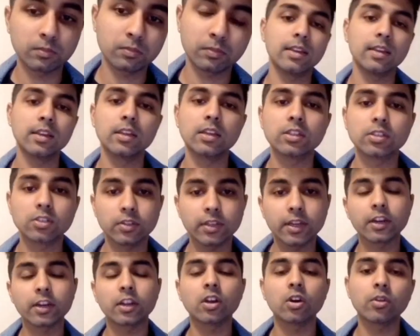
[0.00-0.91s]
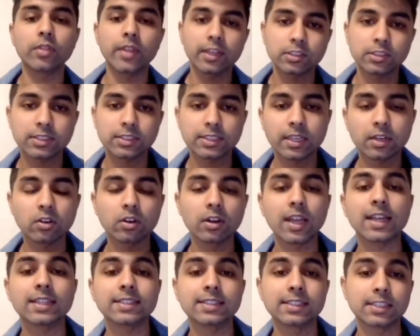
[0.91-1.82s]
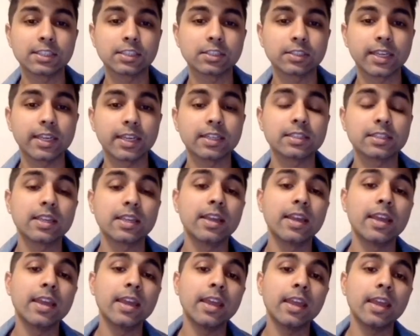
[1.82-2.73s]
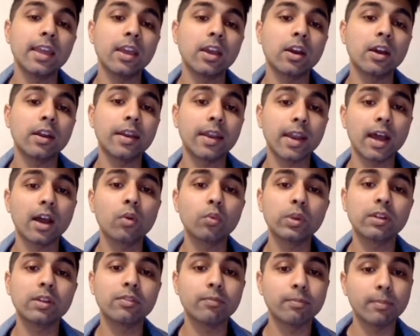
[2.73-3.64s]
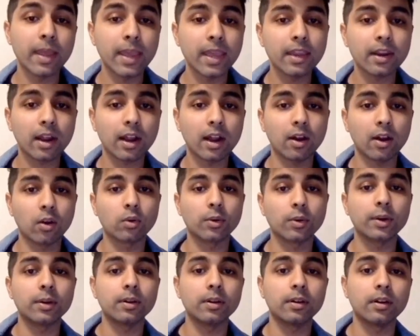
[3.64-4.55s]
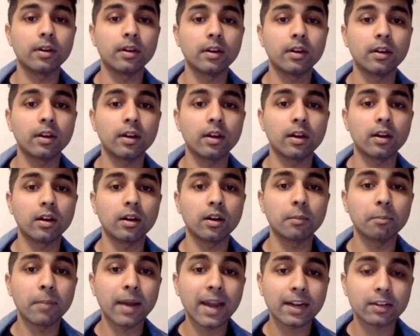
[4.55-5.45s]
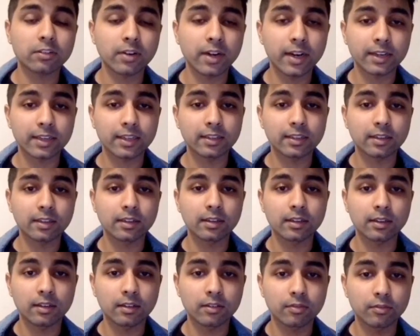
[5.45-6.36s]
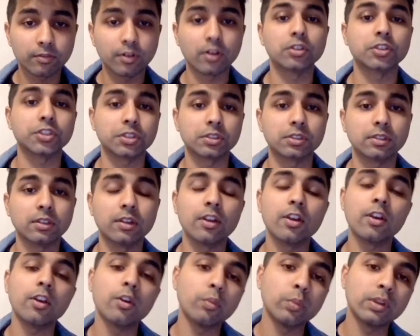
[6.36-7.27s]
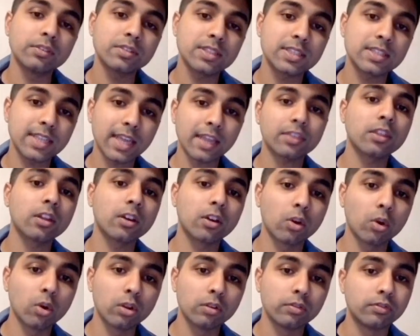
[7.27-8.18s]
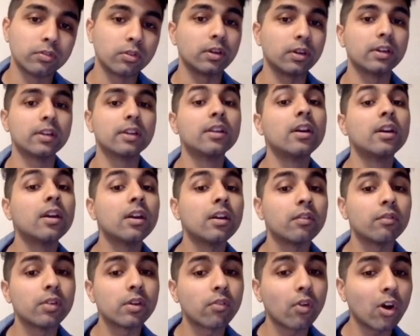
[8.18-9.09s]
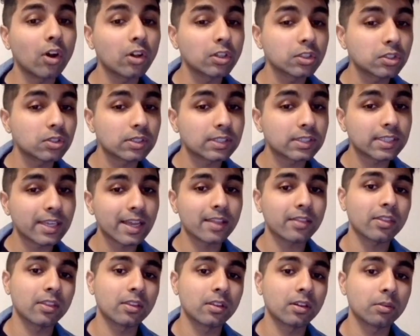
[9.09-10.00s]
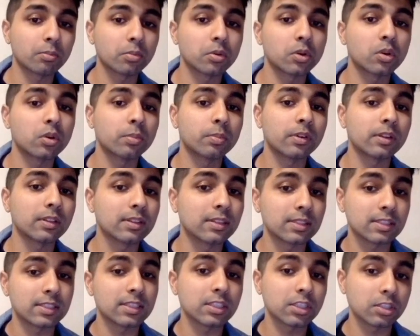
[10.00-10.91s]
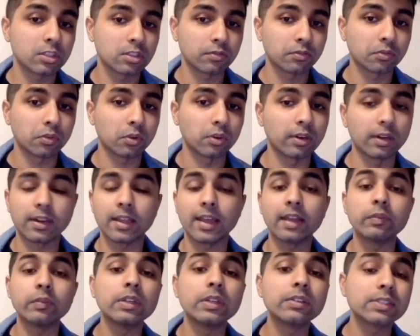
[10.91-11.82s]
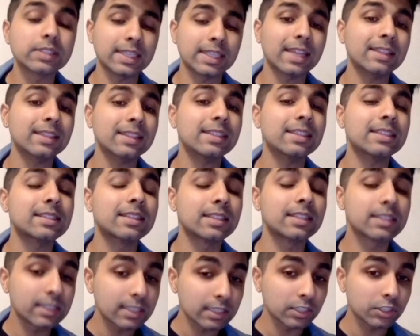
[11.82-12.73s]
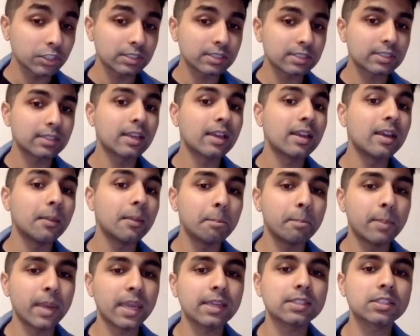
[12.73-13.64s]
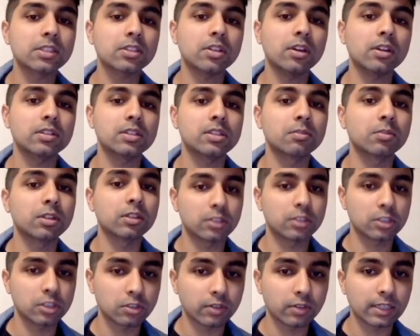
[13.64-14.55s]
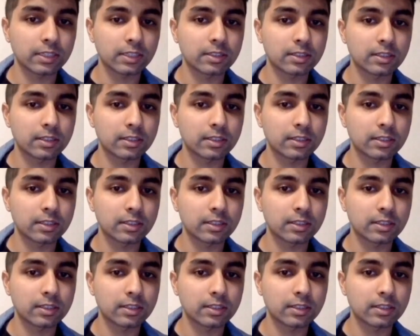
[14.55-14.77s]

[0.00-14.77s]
So there you go, that should set our last decision case. Now we have made our backtracking function, we have set the goal for it, we have also set the appropriate decisions for it, and we have set these decisions based on some constraints.